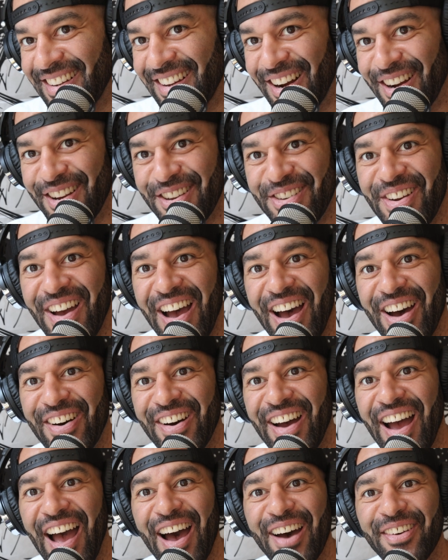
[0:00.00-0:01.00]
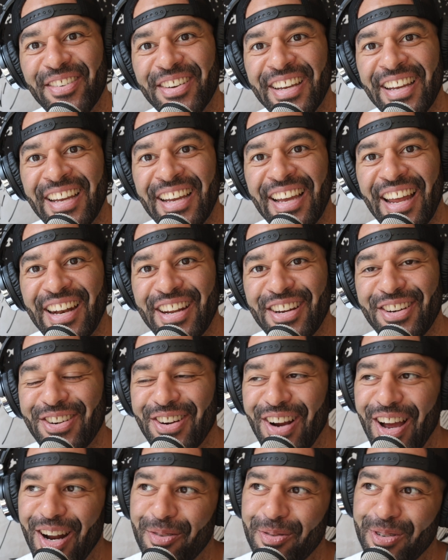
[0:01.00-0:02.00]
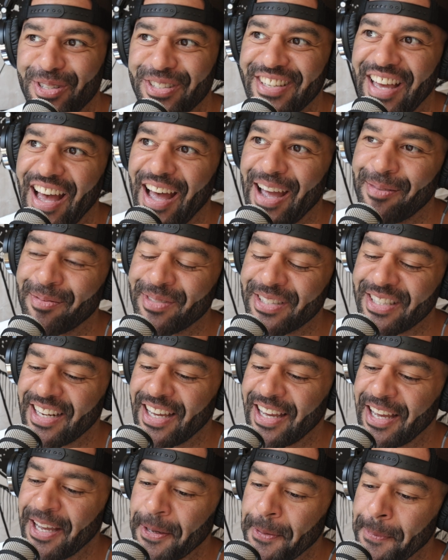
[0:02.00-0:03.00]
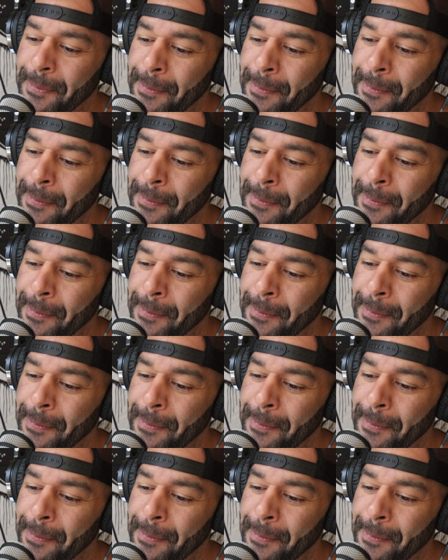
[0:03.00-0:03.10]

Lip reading: Are you out having an incredible time today?